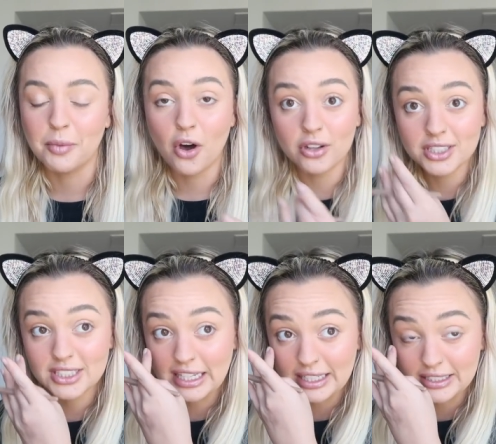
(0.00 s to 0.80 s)
But all of a
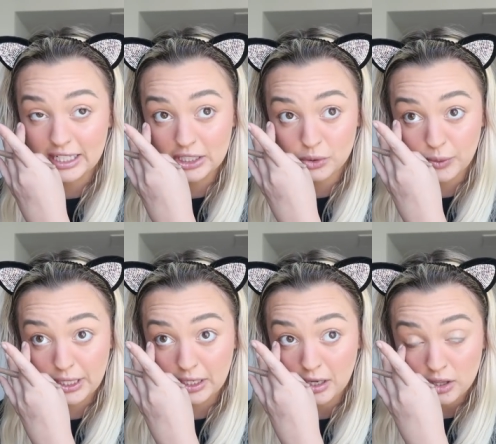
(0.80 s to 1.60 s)
sudden, day
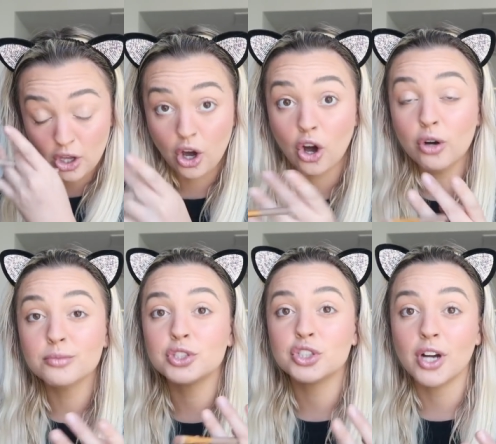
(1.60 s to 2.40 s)
3, the
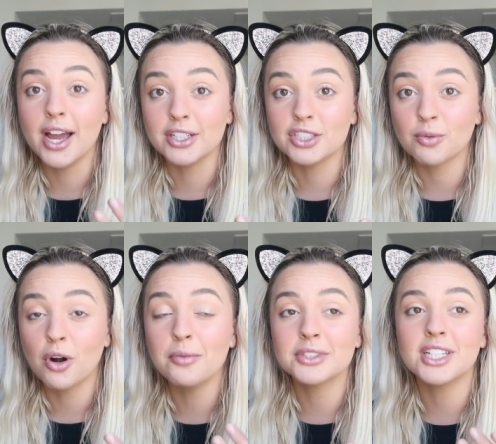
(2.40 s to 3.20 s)
home stretch, we're
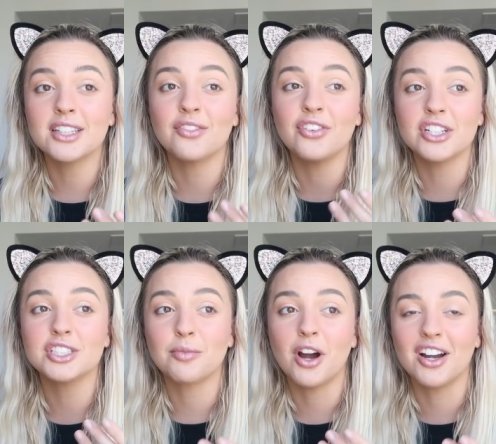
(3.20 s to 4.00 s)
almost at the
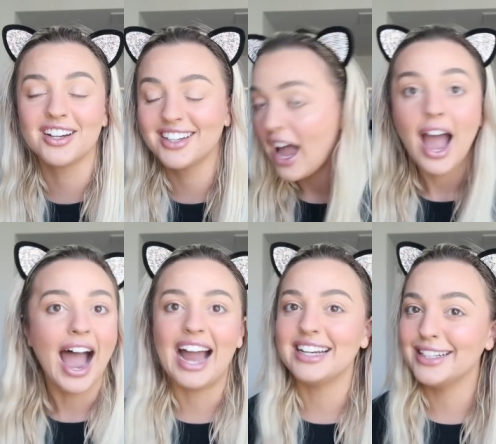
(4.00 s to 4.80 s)
finish mark,
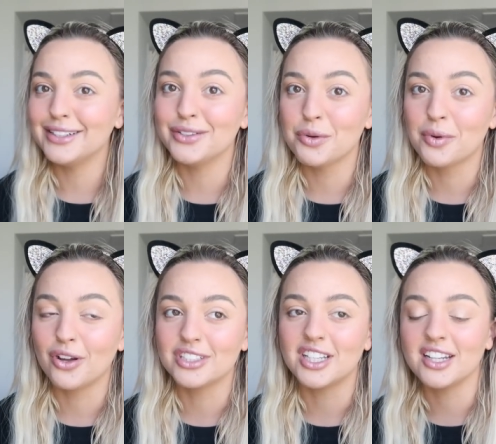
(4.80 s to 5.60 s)
I need an Uber all
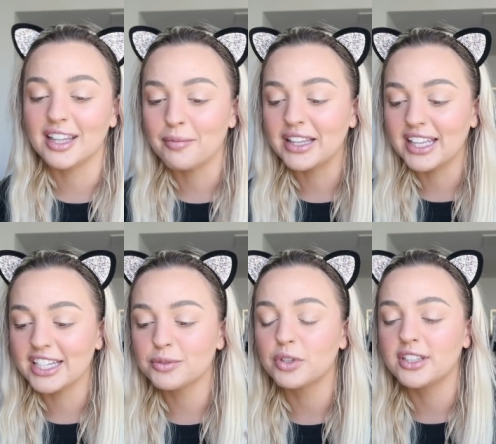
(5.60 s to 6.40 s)
of a sudden. Like, my
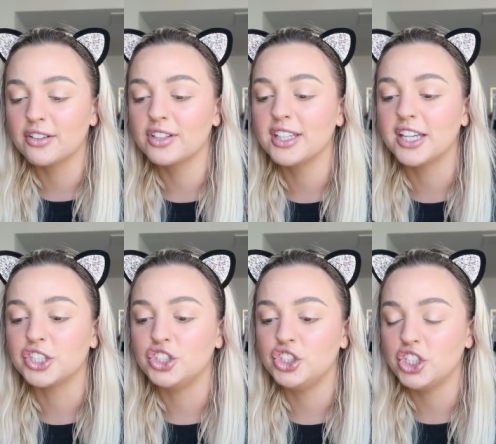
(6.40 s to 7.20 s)
legs were literally
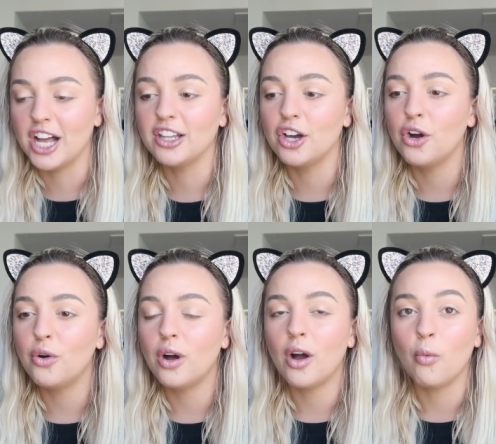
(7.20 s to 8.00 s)
like
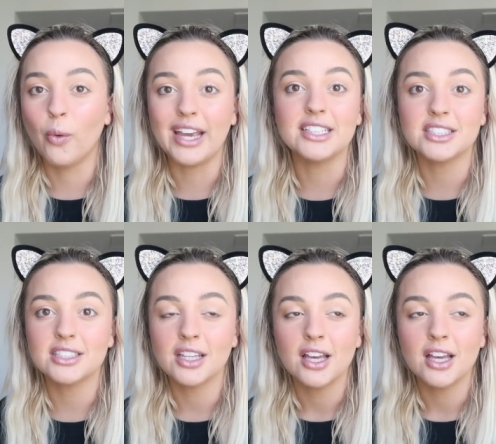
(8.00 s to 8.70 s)
jello weights.